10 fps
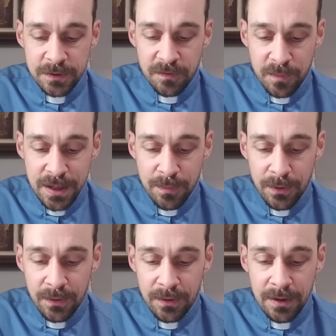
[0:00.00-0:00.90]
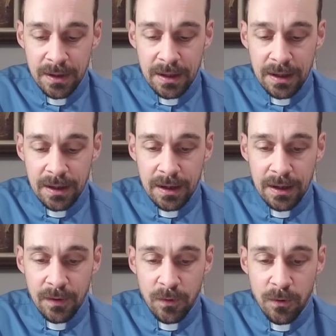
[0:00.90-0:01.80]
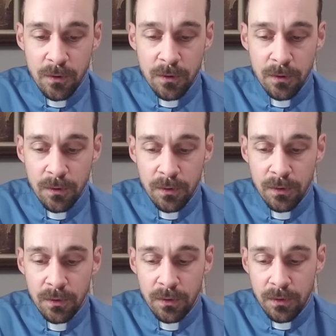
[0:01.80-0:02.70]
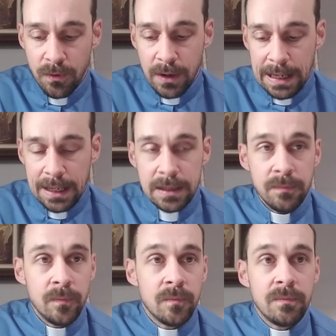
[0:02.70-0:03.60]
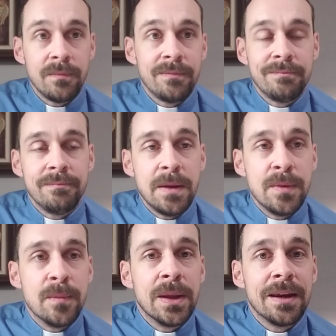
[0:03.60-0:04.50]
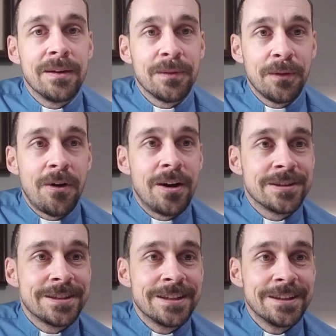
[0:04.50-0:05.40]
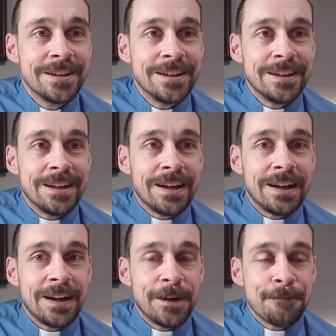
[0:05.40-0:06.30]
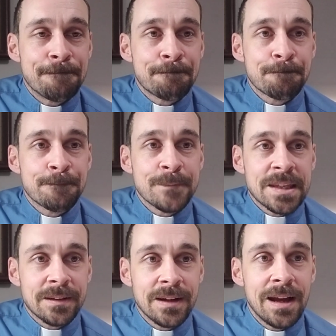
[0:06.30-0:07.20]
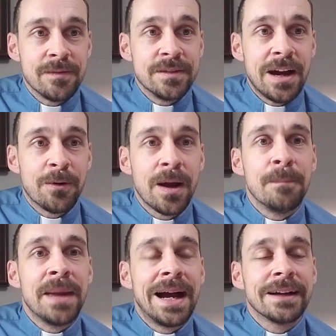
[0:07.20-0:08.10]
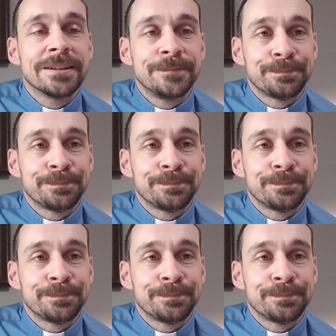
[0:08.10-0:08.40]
of people who had maybe been lost, have now come back